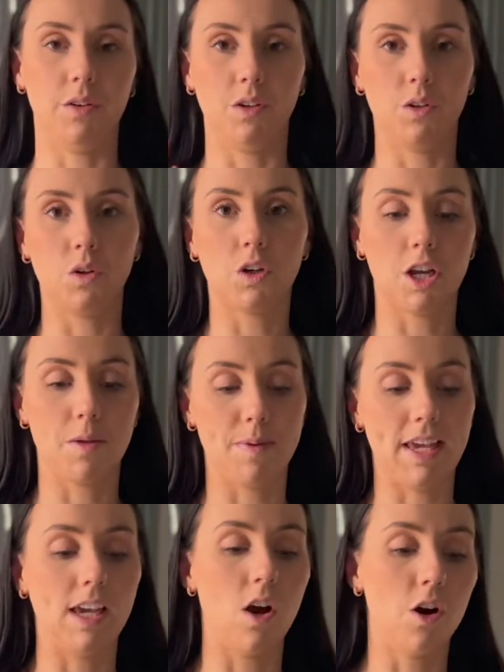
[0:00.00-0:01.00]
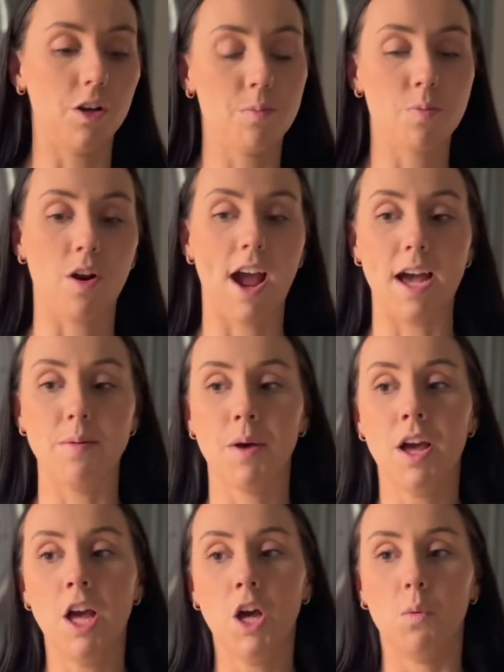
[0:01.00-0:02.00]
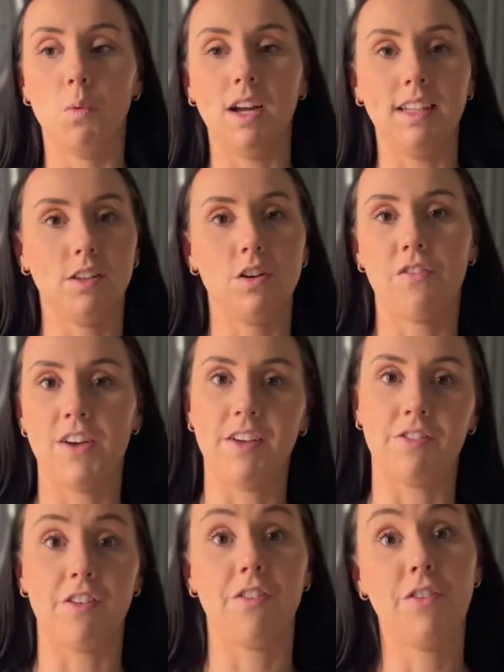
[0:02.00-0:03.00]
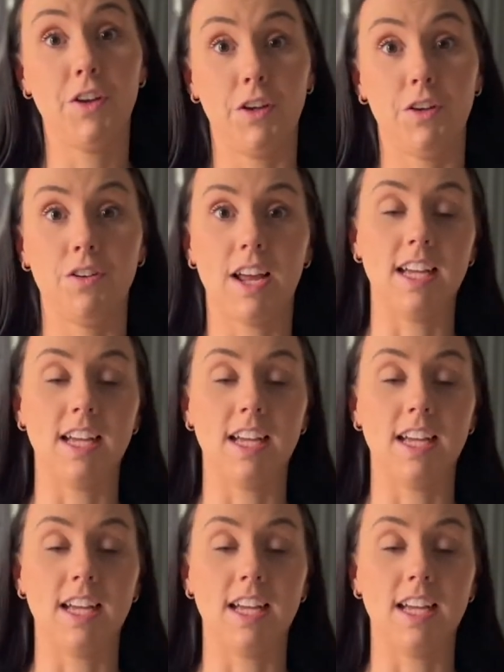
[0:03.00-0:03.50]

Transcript: you're going to be on prep, what is your favorite food?